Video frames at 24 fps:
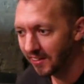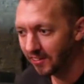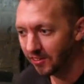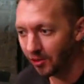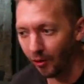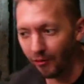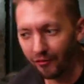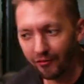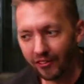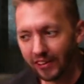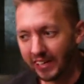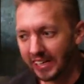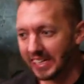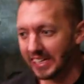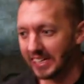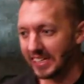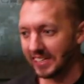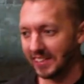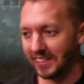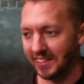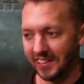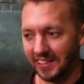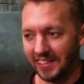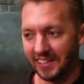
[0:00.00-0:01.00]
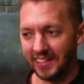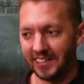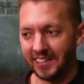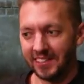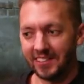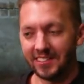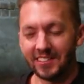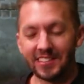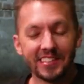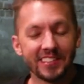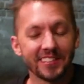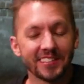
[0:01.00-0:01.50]
don't forget,
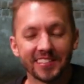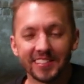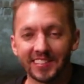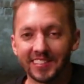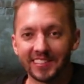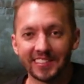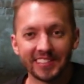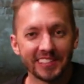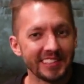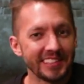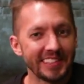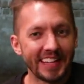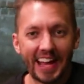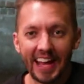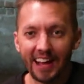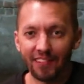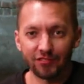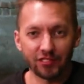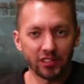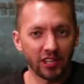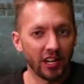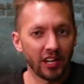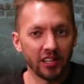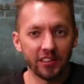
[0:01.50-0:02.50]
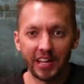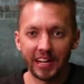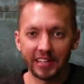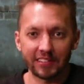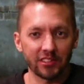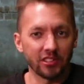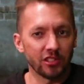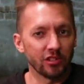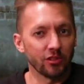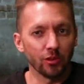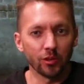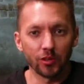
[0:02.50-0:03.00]
Jesus didn't have to
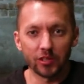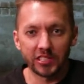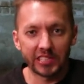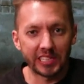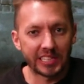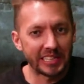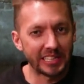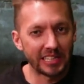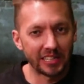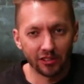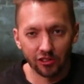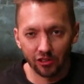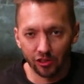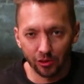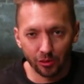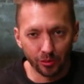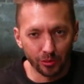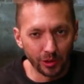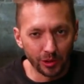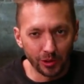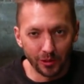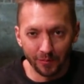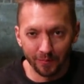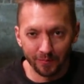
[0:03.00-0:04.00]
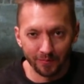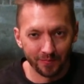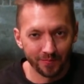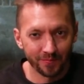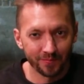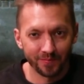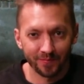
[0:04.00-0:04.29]
unlock the door to get into the room.